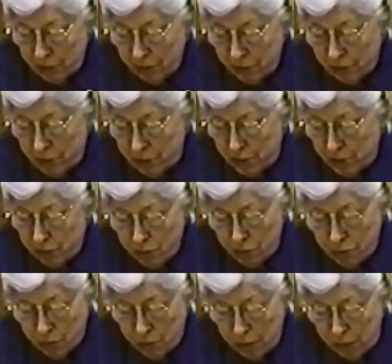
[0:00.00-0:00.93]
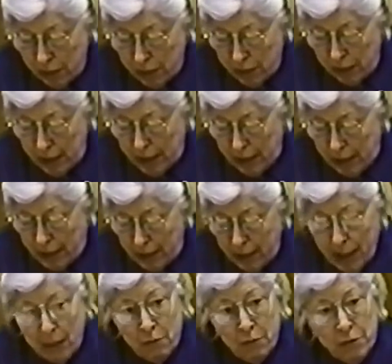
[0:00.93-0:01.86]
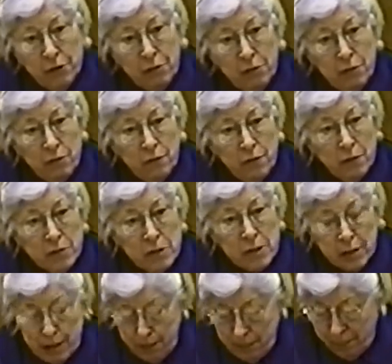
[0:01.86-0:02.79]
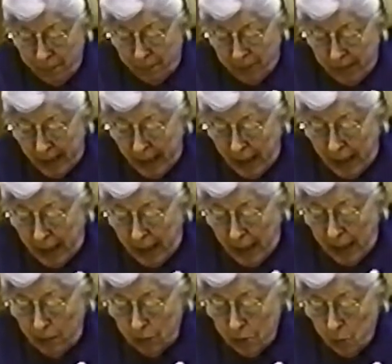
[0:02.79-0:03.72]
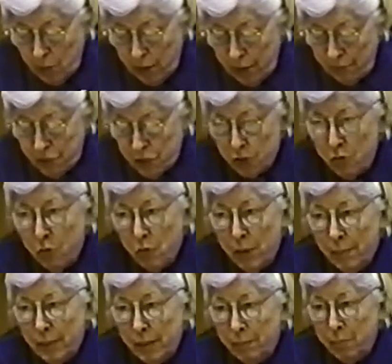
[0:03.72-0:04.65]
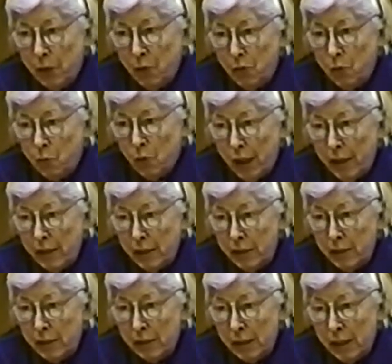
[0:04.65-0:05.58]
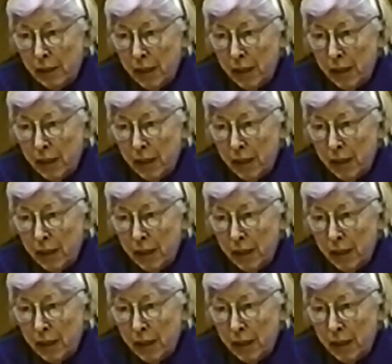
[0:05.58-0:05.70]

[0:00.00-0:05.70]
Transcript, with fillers: so social work at Howard University. I was one of two women, both white,